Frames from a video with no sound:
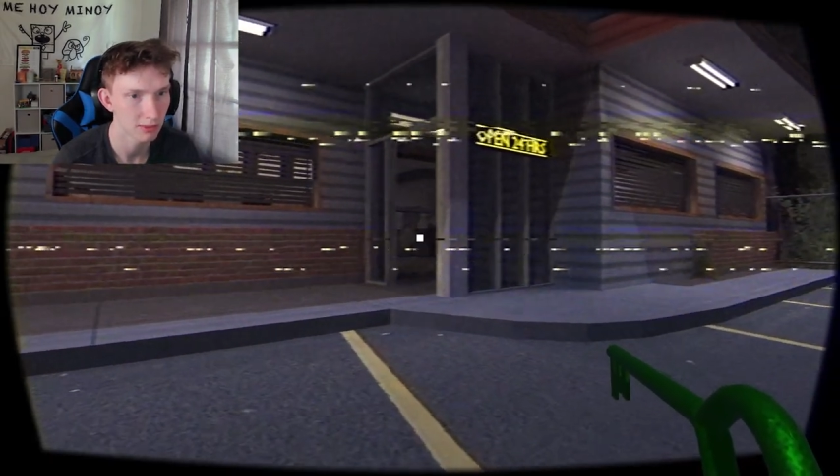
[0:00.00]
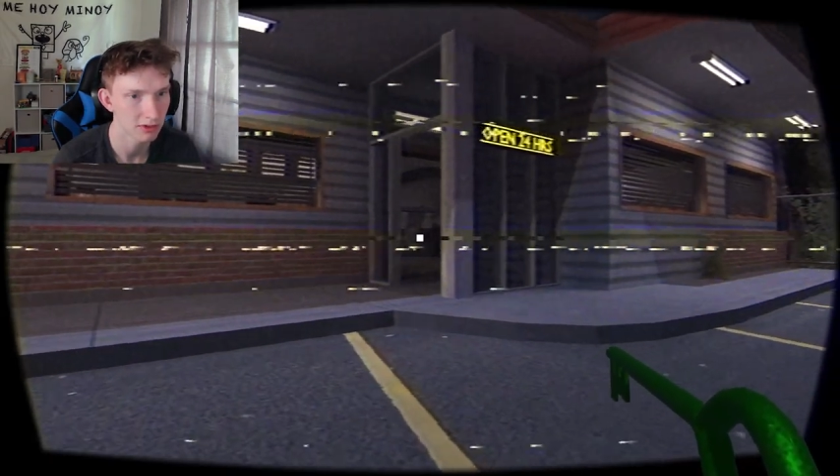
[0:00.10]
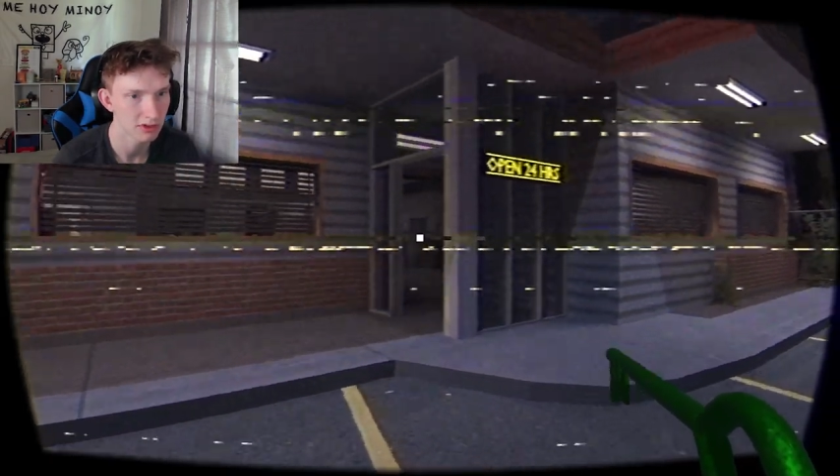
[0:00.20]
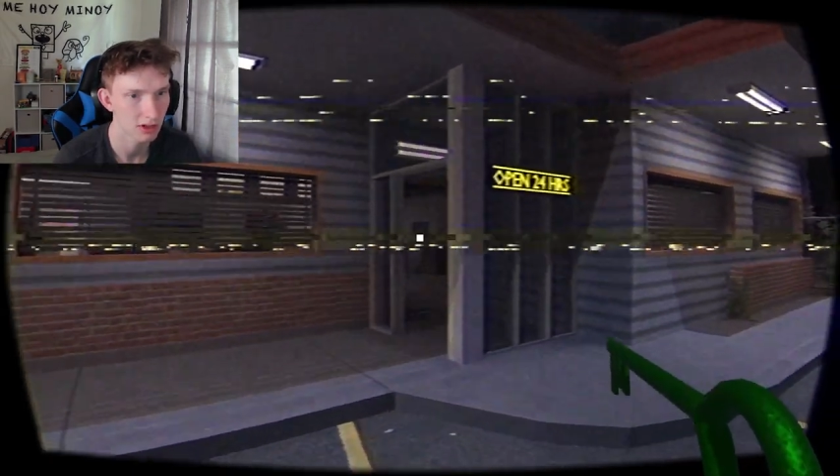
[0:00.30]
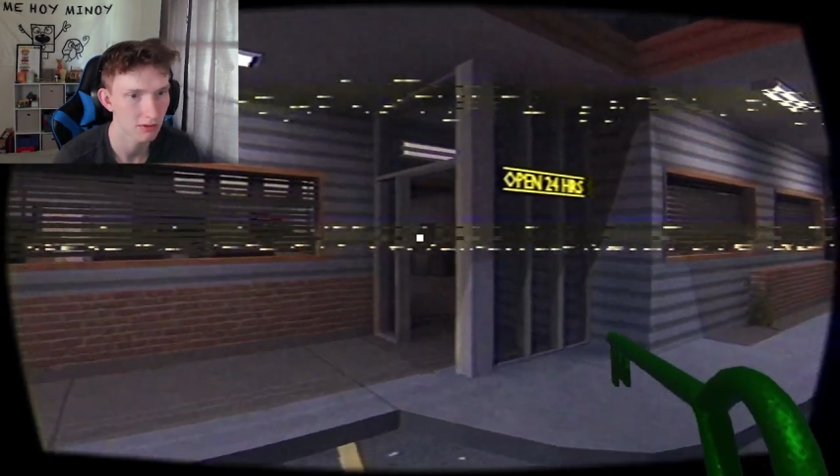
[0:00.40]
I
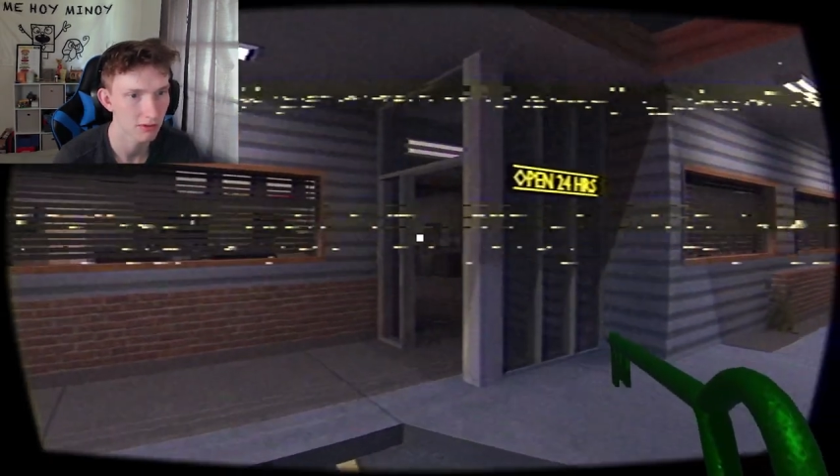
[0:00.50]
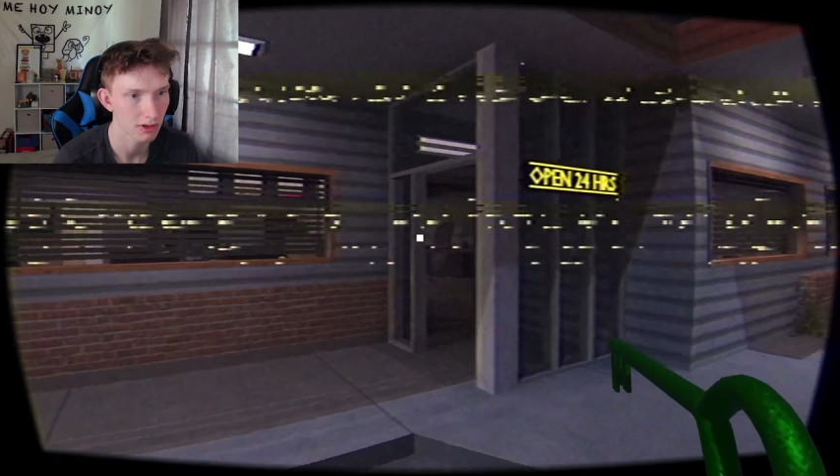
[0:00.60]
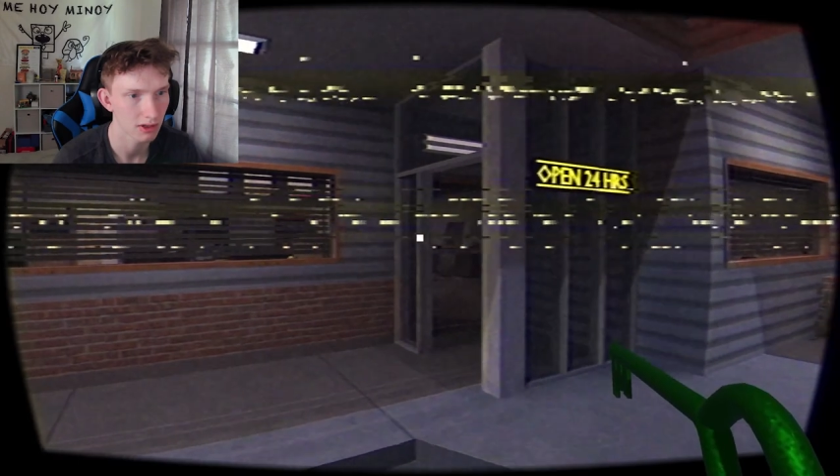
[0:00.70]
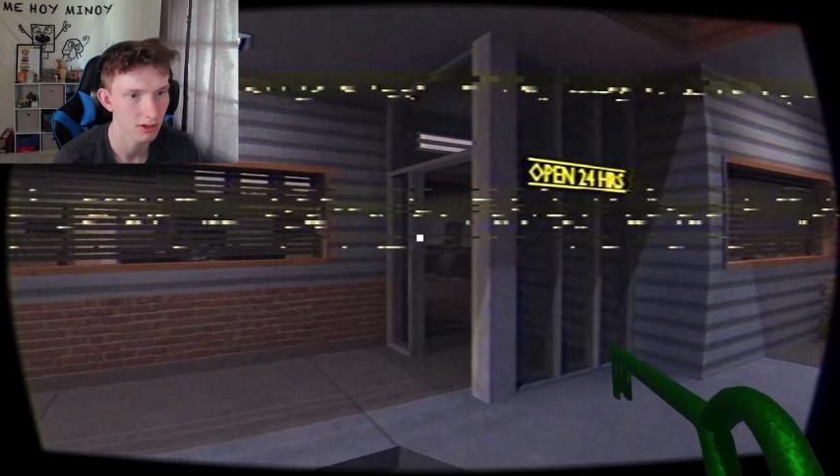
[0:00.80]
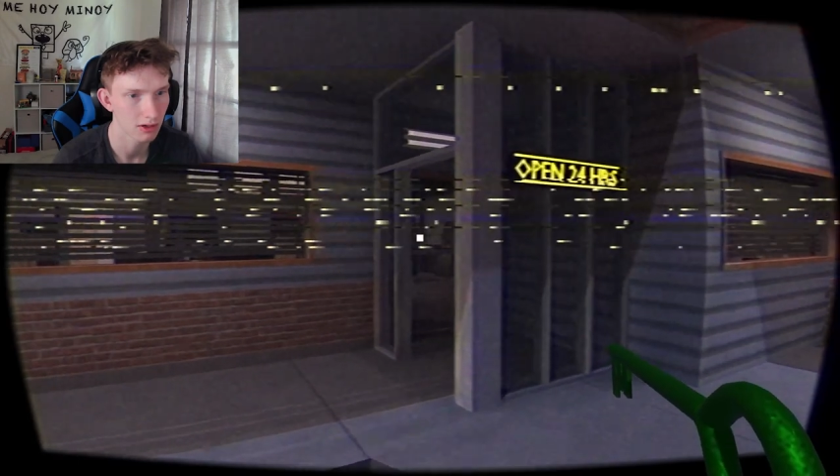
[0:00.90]
just gotta
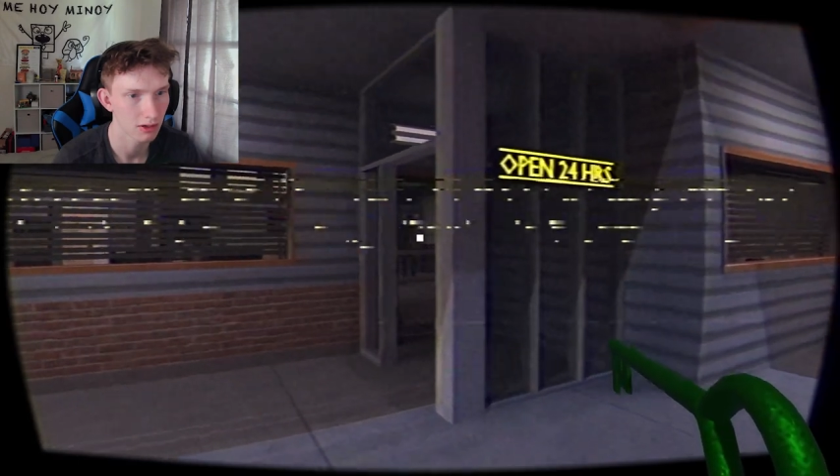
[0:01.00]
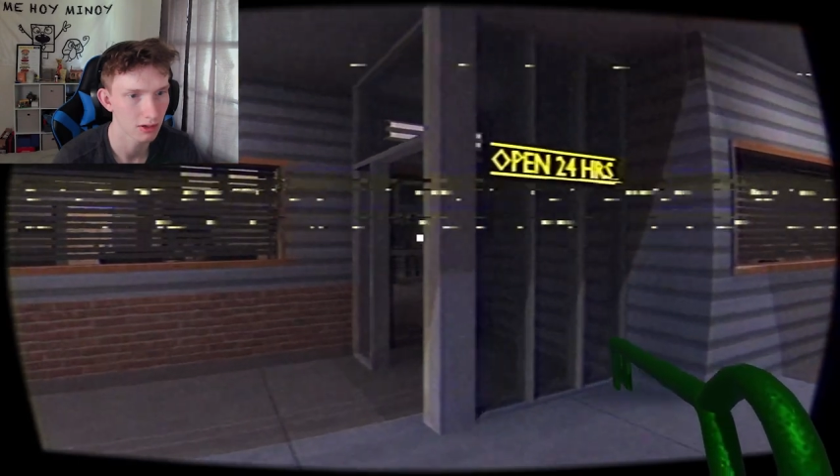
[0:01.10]
fucking